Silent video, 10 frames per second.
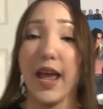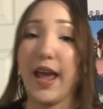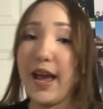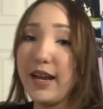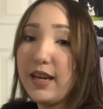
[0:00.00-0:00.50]

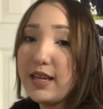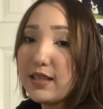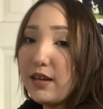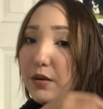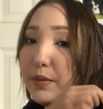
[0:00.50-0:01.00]
And it is a
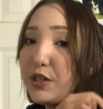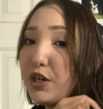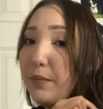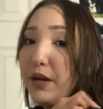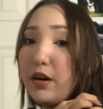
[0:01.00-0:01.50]
little bit
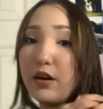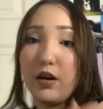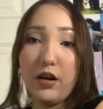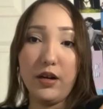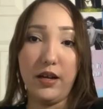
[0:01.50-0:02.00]
chubbier
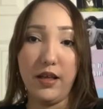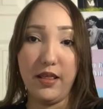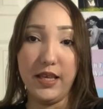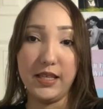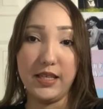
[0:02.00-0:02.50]
on
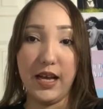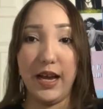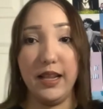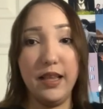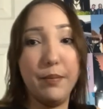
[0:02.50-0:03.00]
this
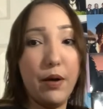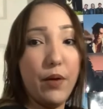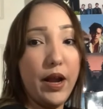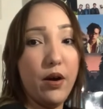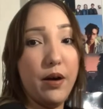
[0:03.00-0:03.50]
side than my
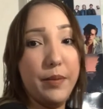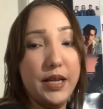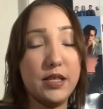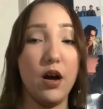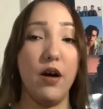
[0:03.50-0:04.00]
right arm
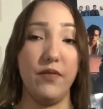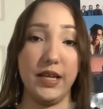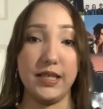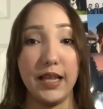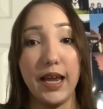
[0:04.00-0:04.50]
is,
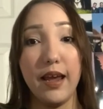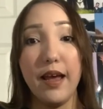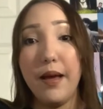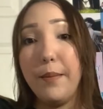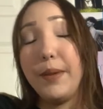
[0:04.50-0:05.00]
obviously,
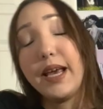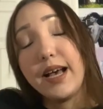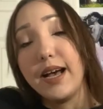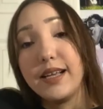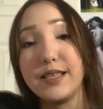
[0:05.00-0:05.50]

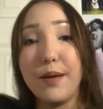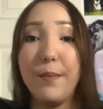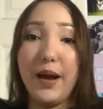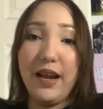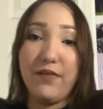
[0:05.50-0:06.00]
because
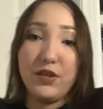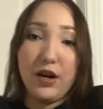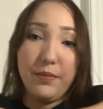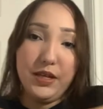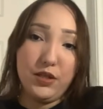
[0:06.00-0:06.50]
my left
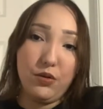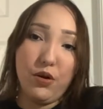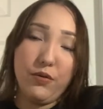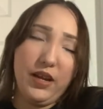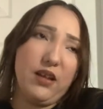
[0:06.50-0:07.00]
arm is
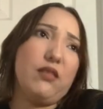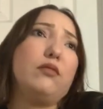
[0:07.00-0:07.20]
growing,